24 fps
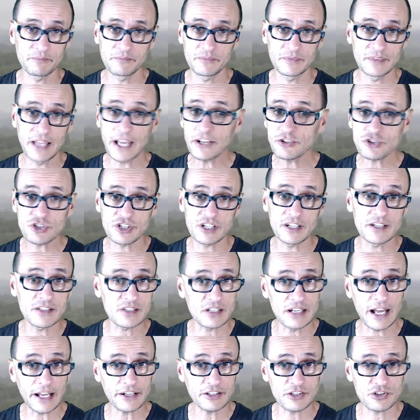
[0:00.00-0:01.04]
Nitrogen is
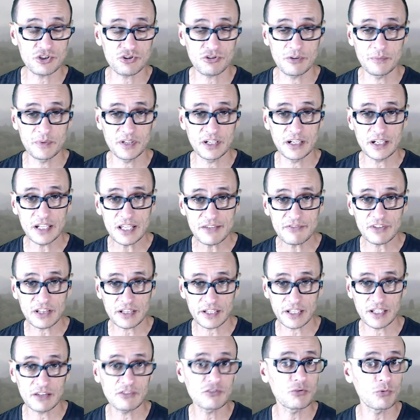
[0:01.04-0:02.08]
not distributed
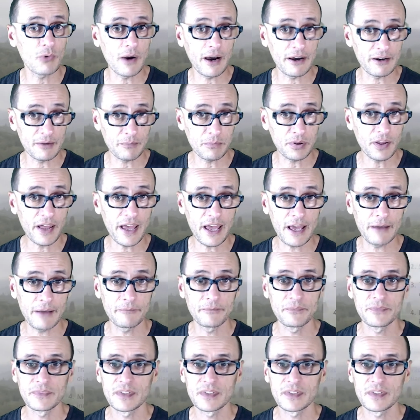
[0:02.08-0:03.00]
evenly throughout a plant.